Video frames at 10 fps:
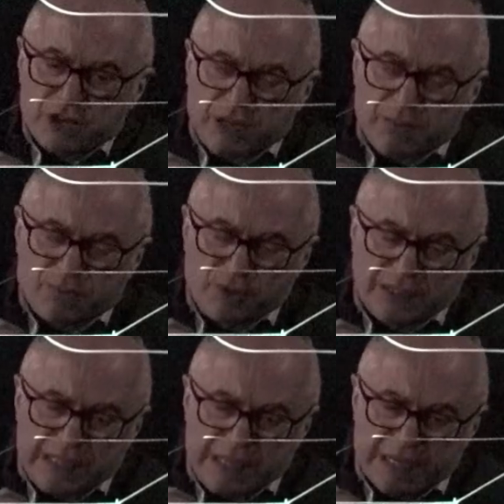I put in
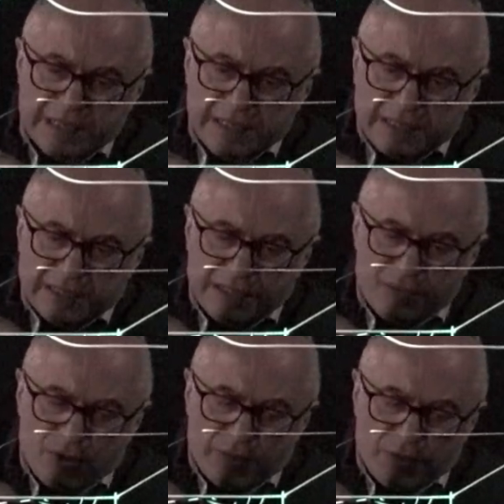the air, the
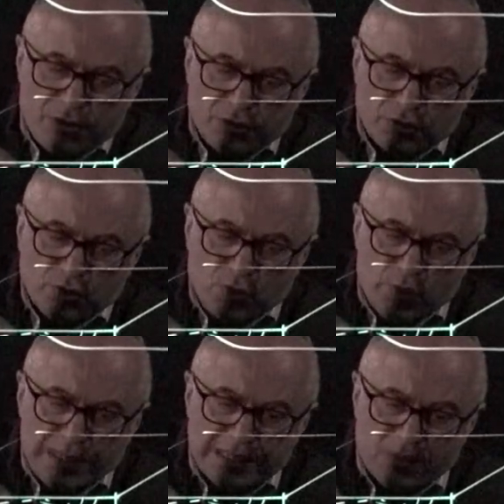more I'm going to
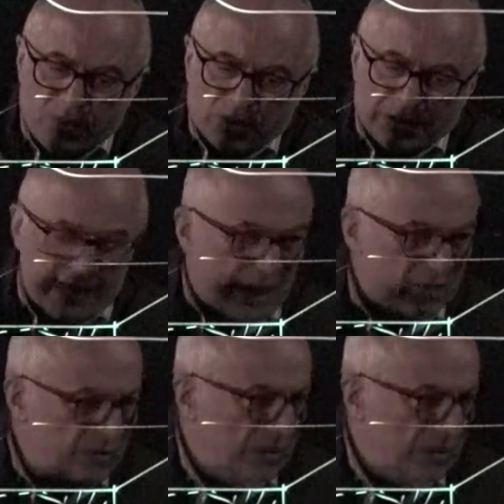squeeze the water out.